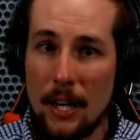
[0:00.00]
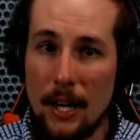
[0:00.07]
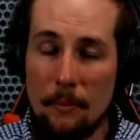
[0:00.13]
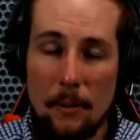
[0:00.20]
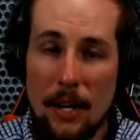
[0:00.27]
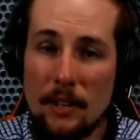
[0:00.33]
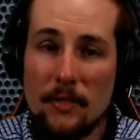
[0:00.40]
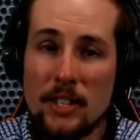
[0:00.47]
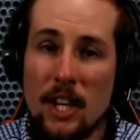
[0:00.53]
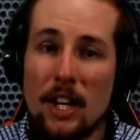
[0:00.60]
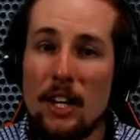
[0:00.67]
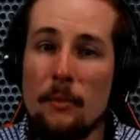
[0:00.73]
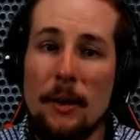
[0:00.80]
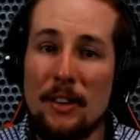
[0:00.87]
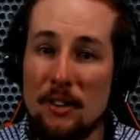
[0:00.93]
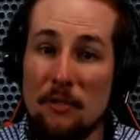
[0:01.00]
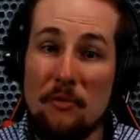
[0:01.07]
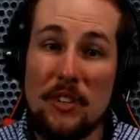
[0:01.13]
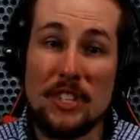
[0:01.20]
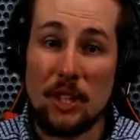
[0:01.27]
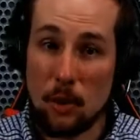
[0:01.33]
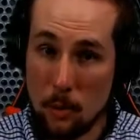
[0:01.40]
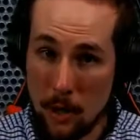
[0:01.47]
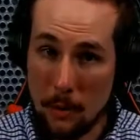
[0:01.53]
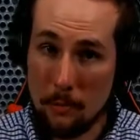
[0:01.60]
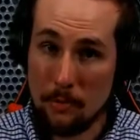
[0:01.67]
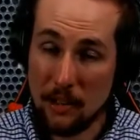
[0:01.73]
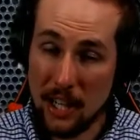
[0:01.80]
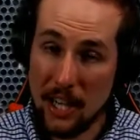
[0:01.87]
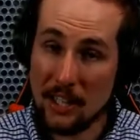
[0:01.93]
I'm not even talking about the physical
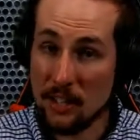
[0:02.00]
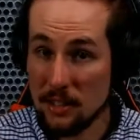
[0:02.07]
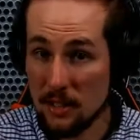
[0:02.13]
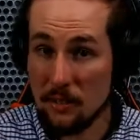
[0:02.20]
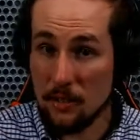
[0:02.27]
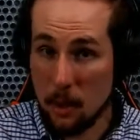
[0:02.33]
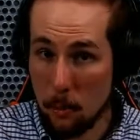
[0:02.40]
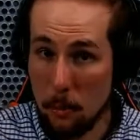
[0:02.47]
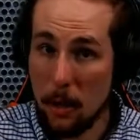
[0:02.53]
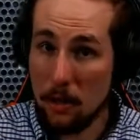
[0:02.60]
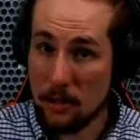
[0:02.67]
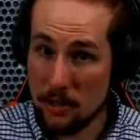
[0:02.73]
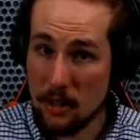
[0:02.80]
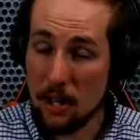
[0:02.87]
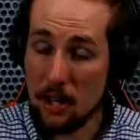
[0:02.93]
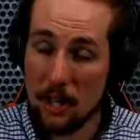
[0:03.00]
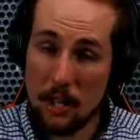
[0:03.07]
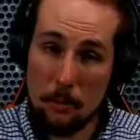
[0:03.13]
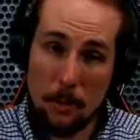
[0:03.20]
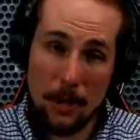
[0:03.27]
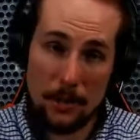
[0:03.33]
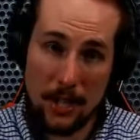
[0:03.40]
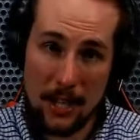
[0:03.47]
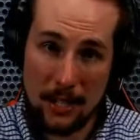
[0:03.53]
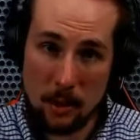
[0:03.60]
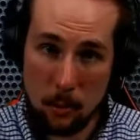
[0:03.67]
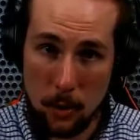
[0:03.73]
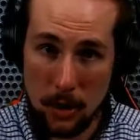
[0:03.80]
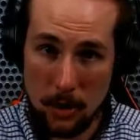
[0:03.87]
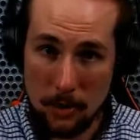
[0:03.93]
ramifications, even though Paul is talking about that as
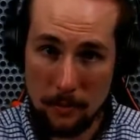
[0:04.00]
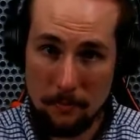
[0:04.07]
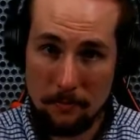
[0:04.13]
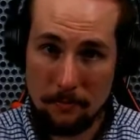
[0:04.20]
well.